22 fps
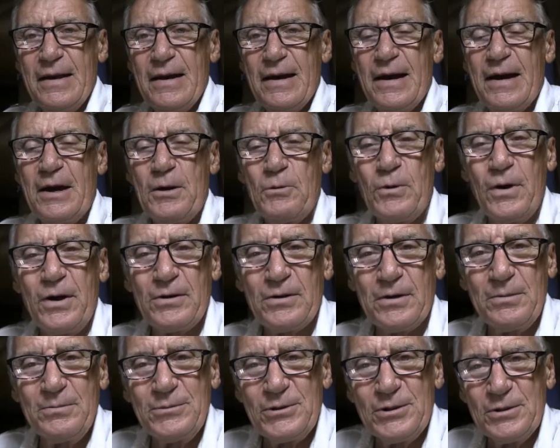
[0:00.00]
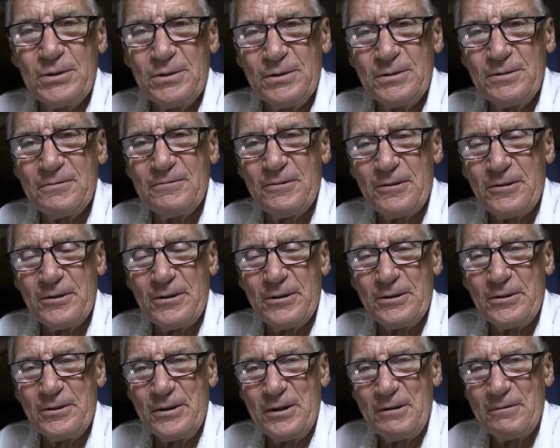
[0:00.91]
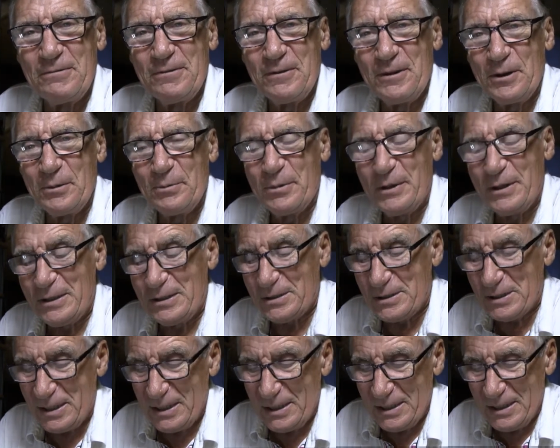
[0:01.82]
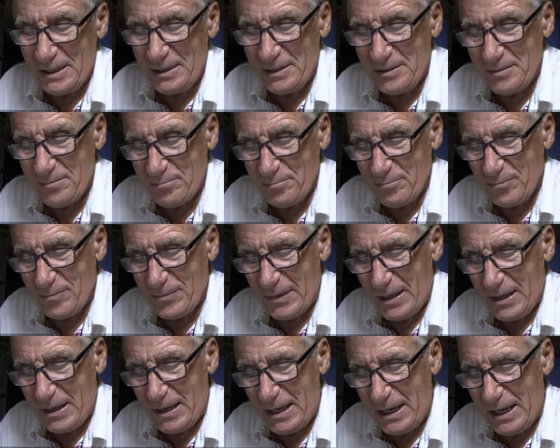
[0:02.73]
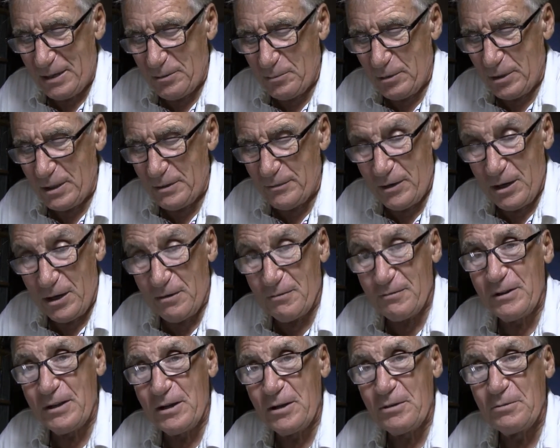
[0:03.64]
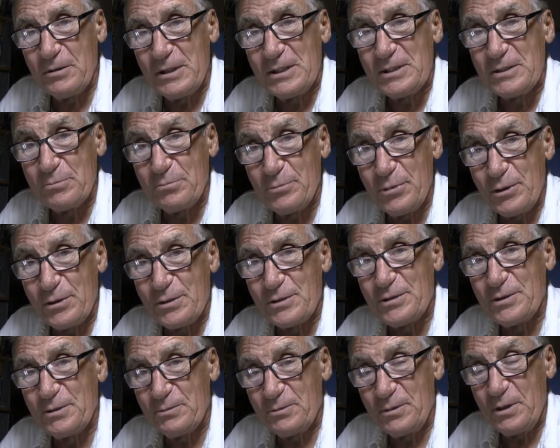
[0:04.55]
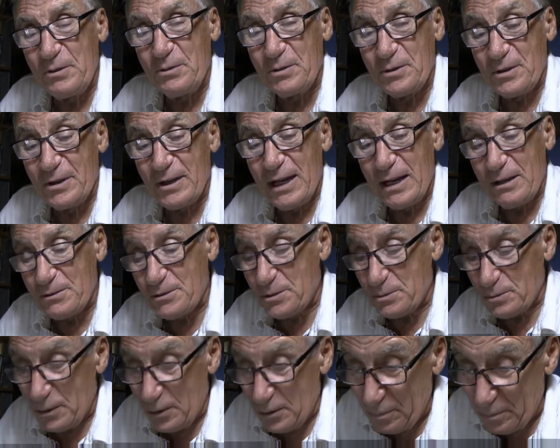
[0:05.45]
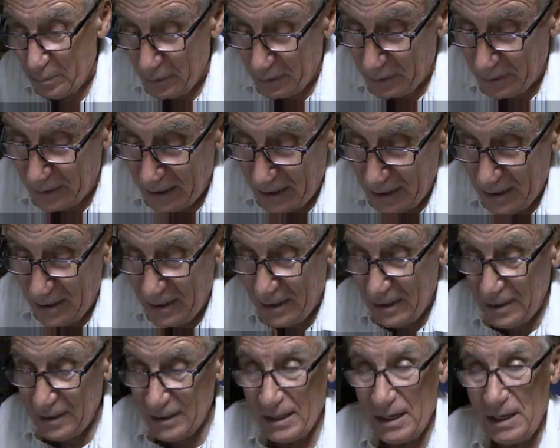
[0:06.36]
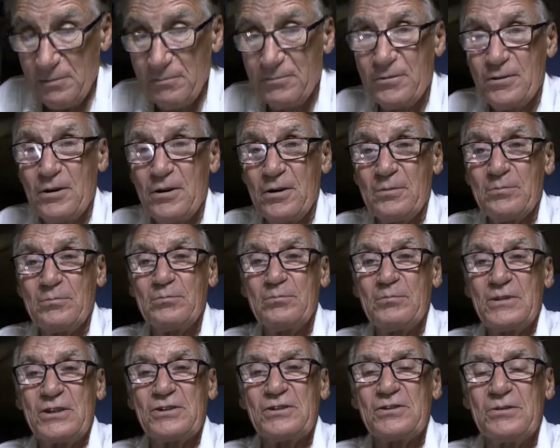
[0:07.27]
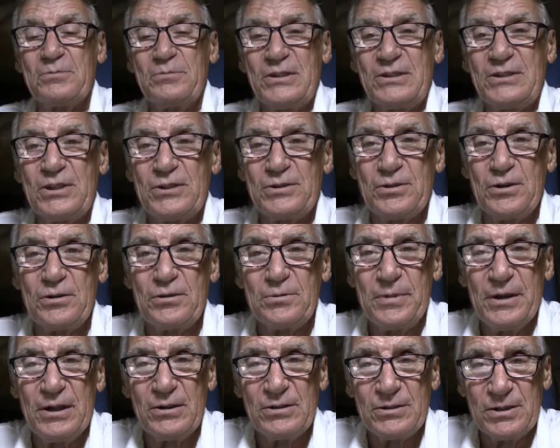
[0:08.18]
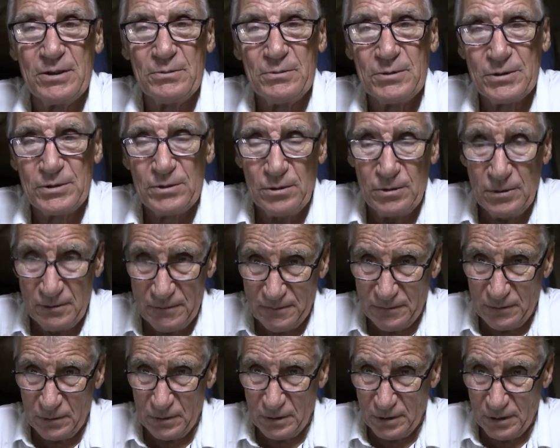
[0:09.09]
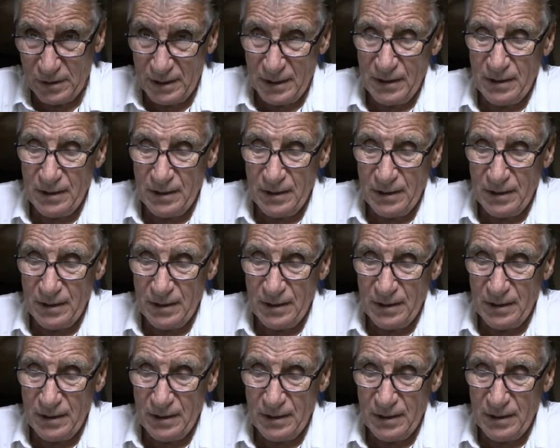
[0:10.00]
Hi, welcome to Foreigner in the Philippines. In one of our very recent books that we were allowed to open came from Mr. and Mrs. O, because it was all for